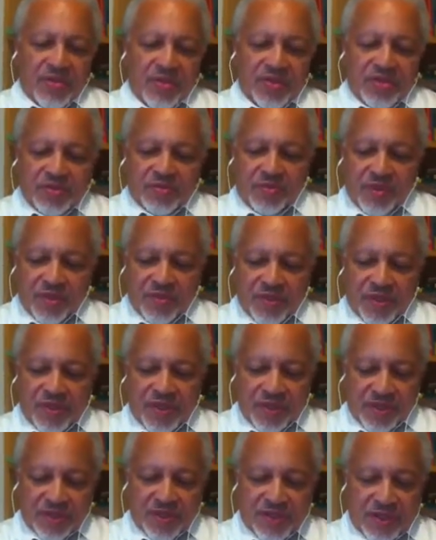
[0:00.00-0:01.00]
What the
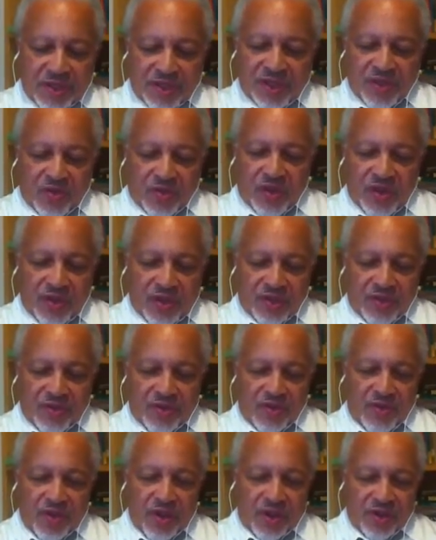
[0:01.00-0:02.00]
public is not quite
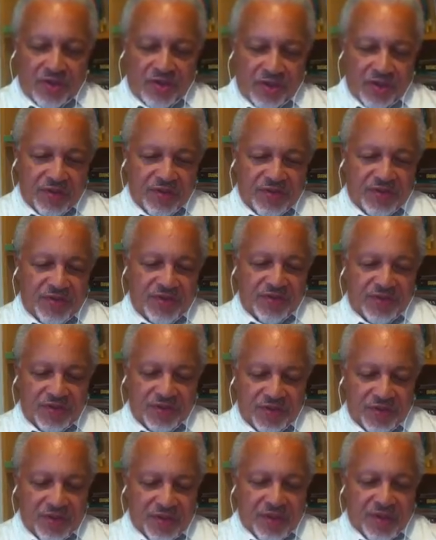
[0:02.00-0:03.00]
aware of,
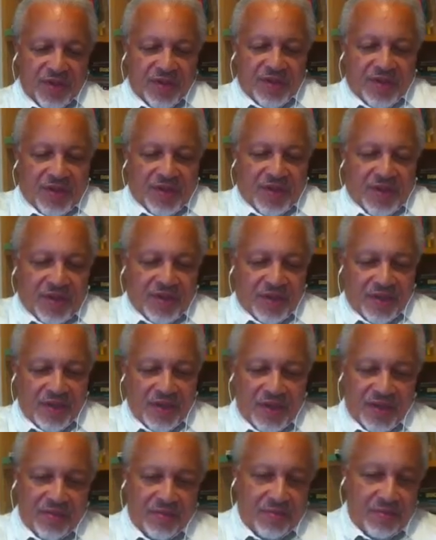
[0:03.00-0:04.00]

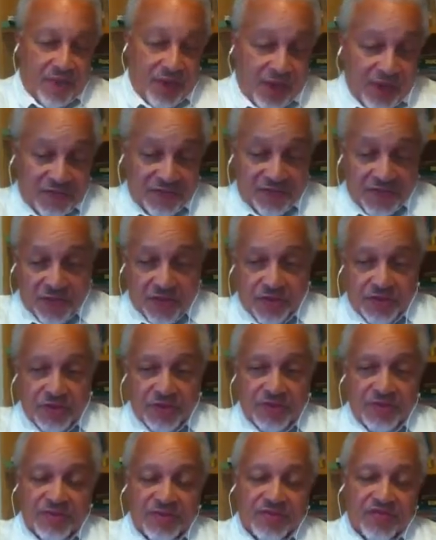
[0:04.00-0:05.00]
my
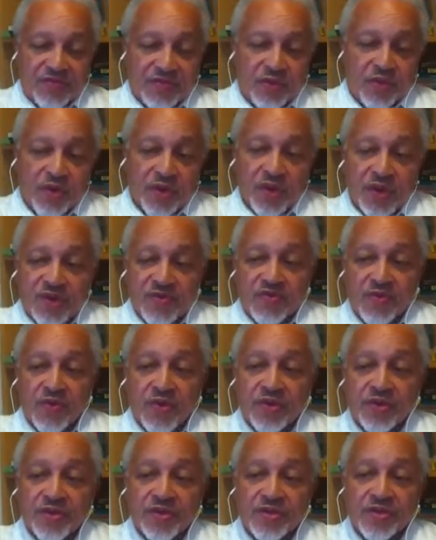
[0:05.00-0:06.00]
view from what I've
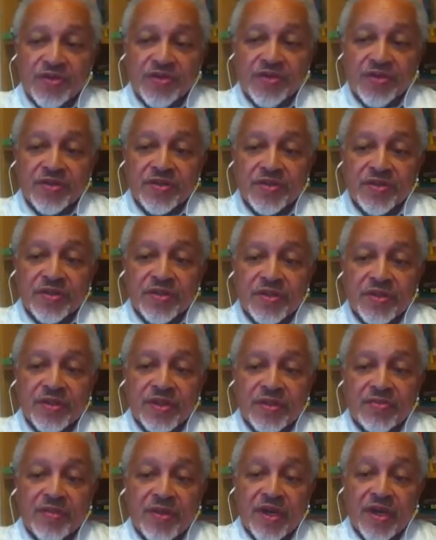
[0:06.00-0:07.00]
witnessed and
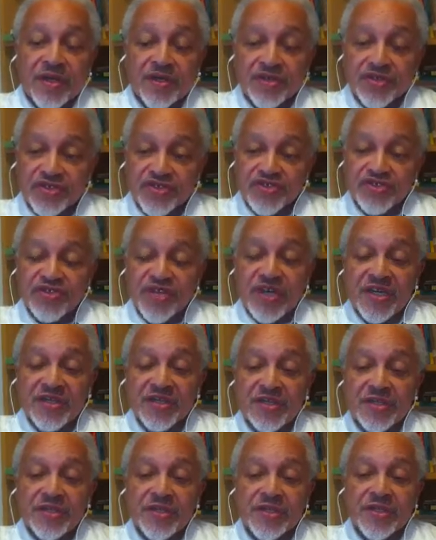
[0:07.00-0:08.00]
my
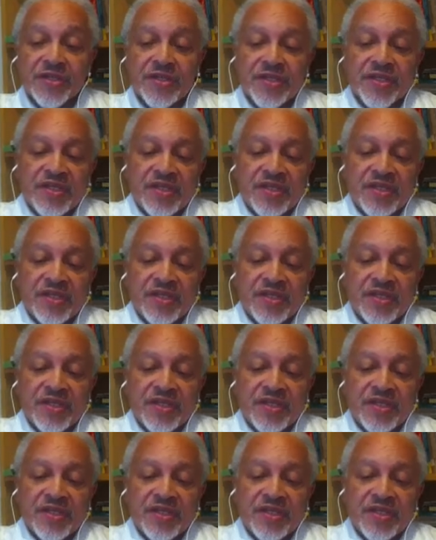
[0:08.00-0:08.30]
understanding,